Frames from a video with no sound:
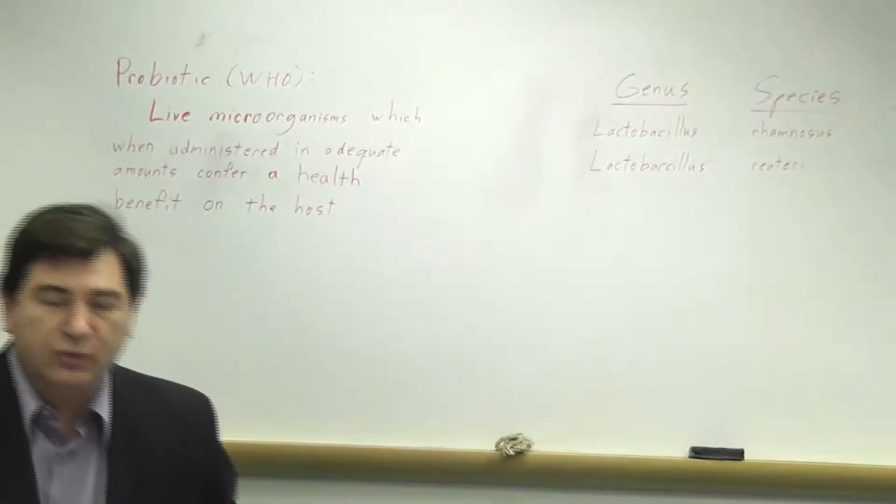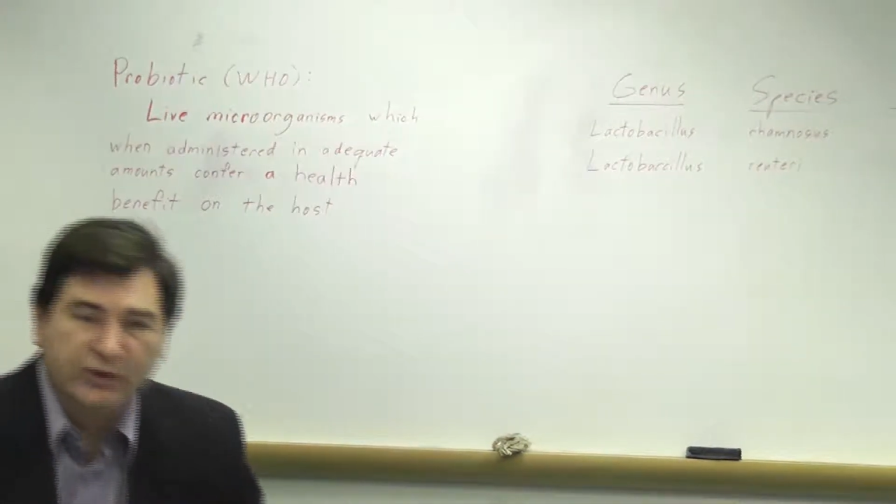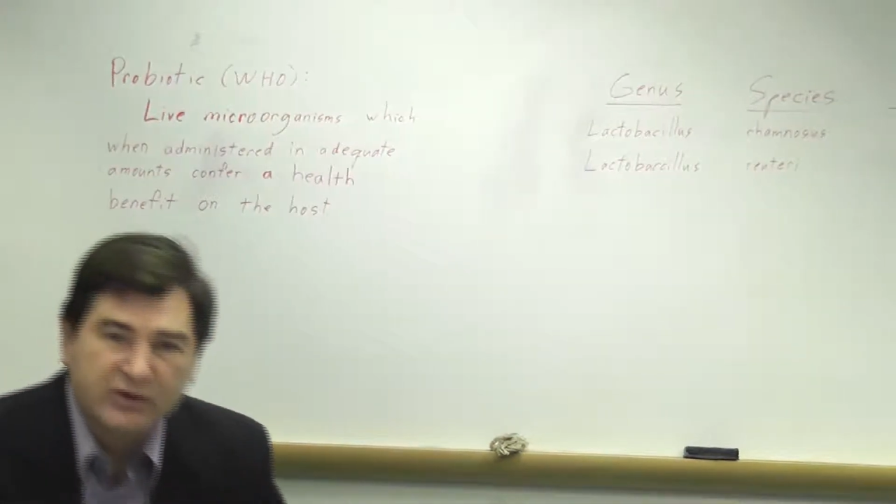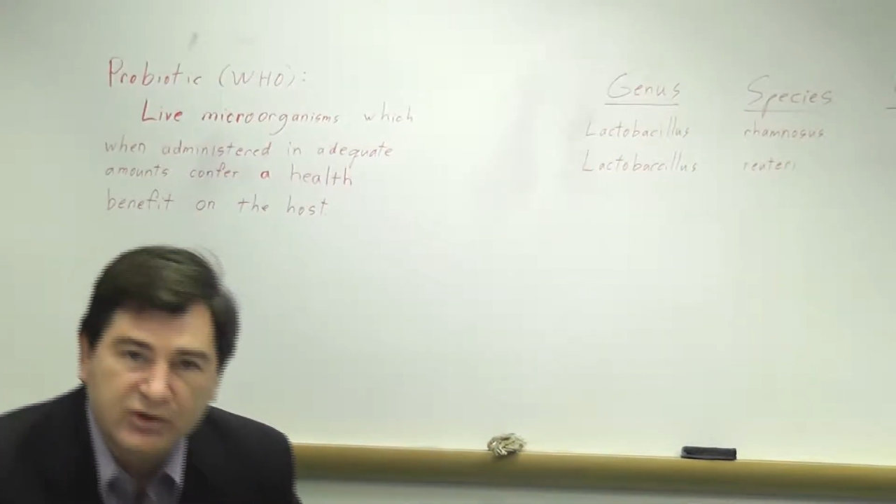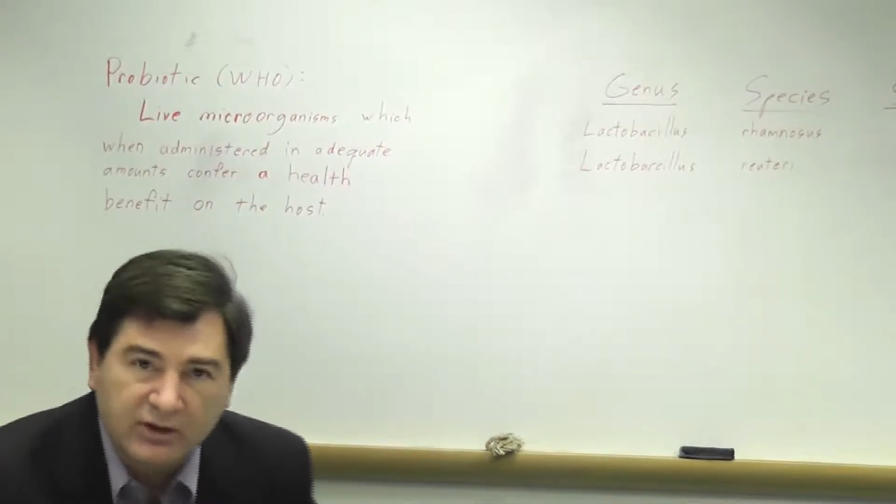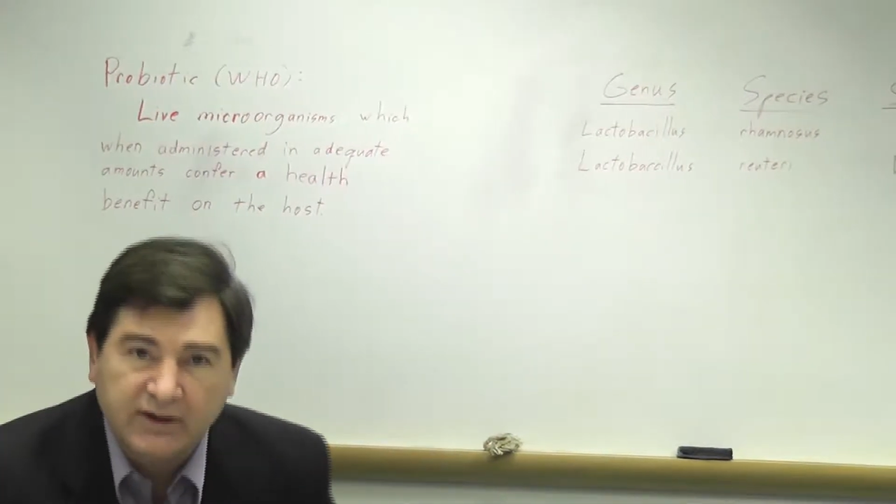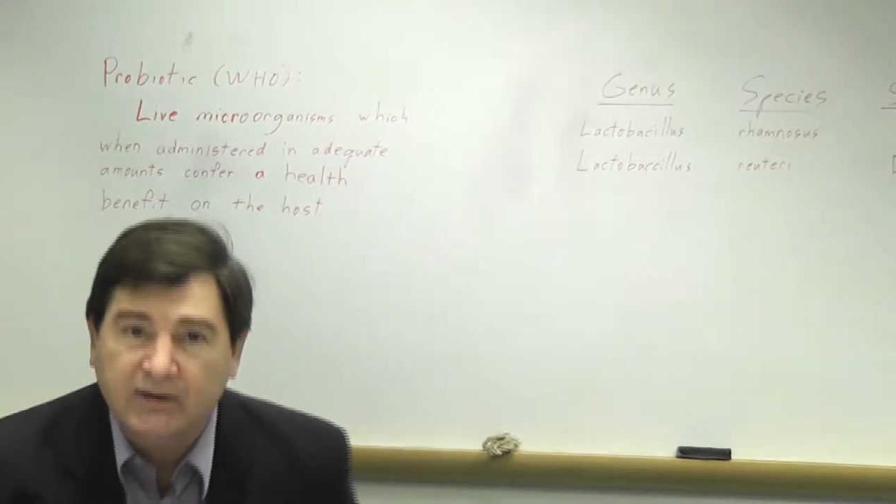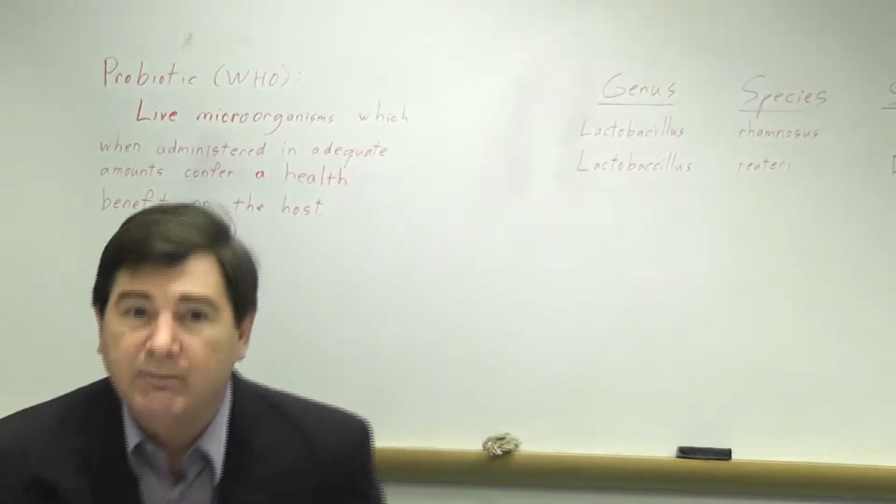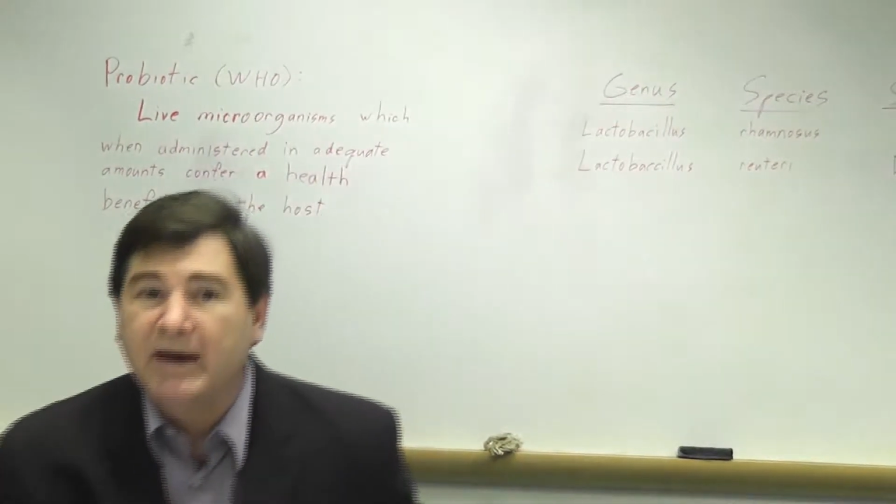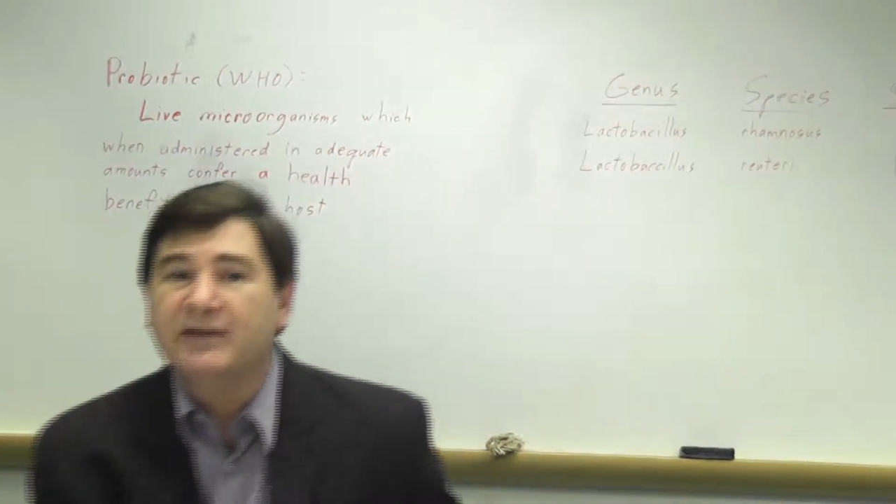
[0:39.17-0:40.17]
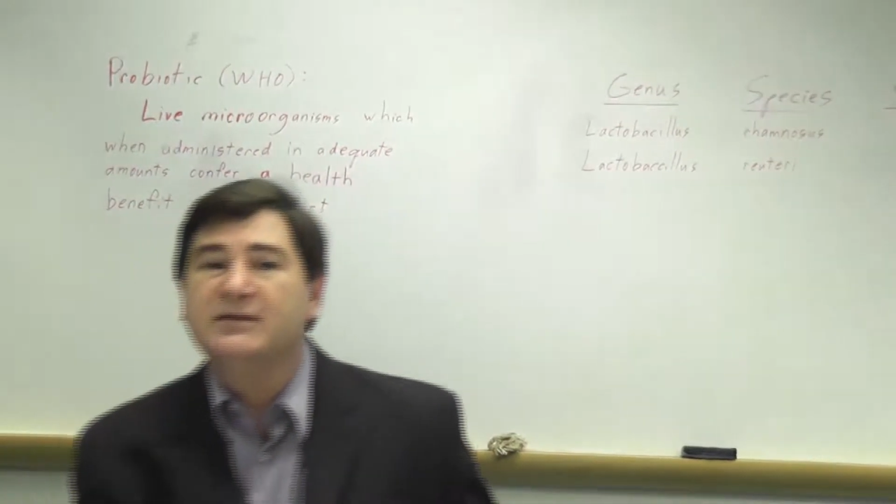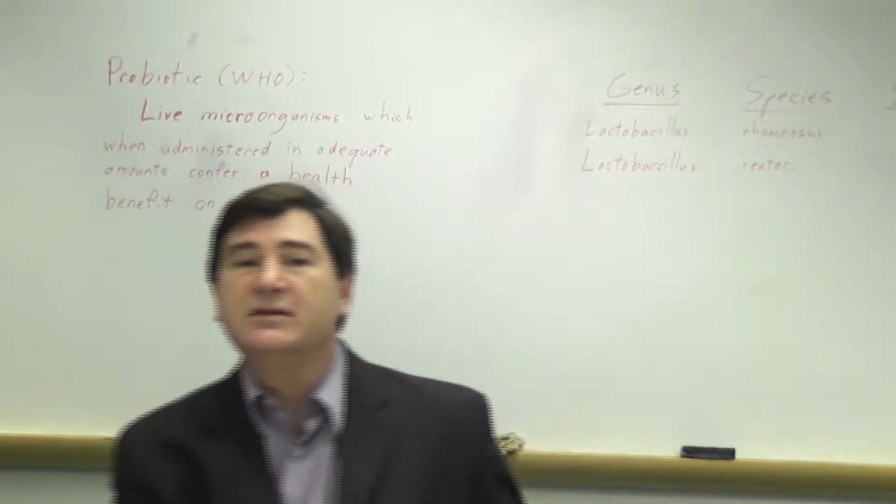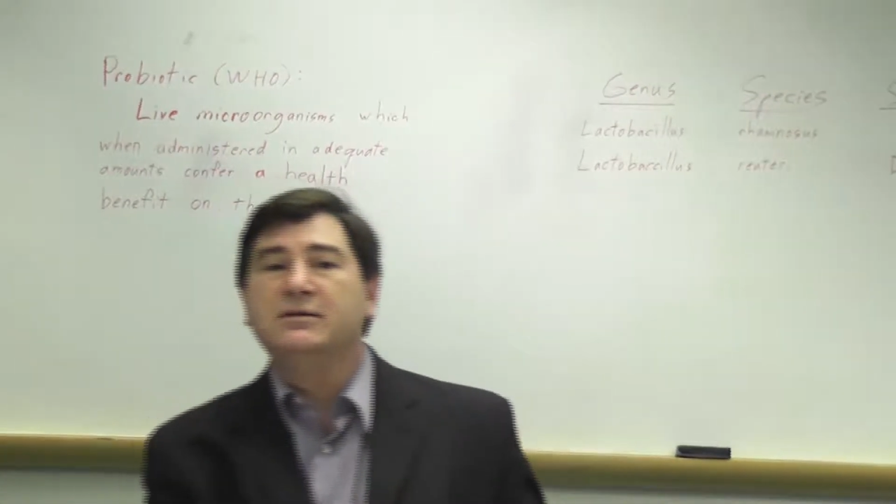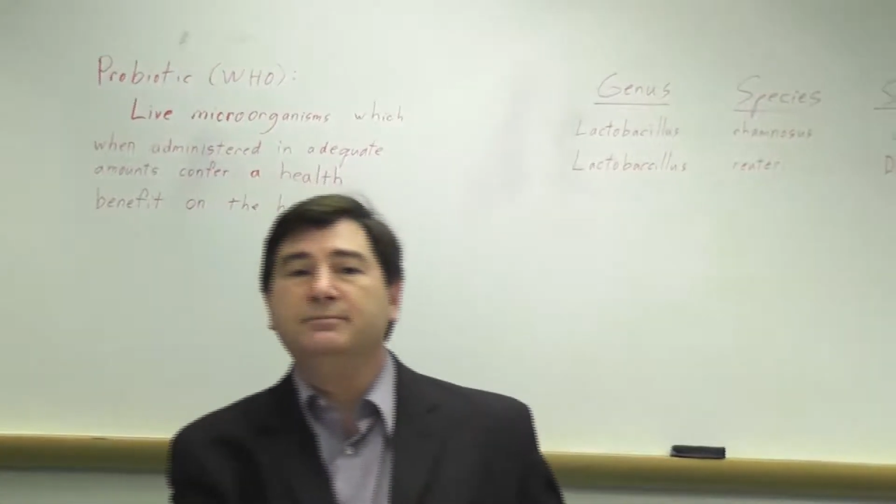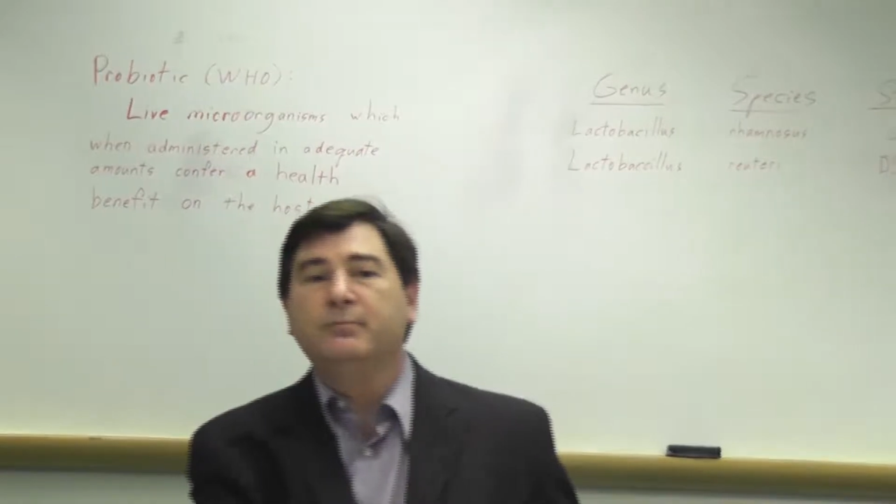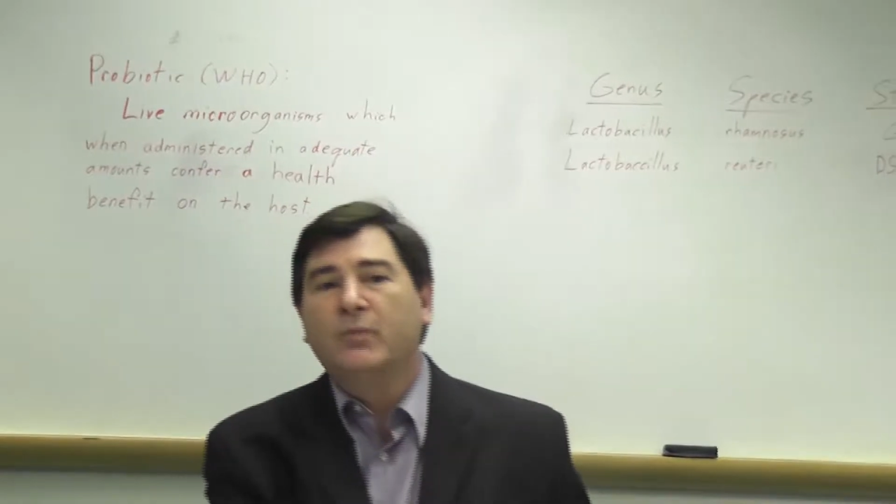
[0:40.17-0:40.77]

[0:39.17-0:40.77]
Traditionally in medicine,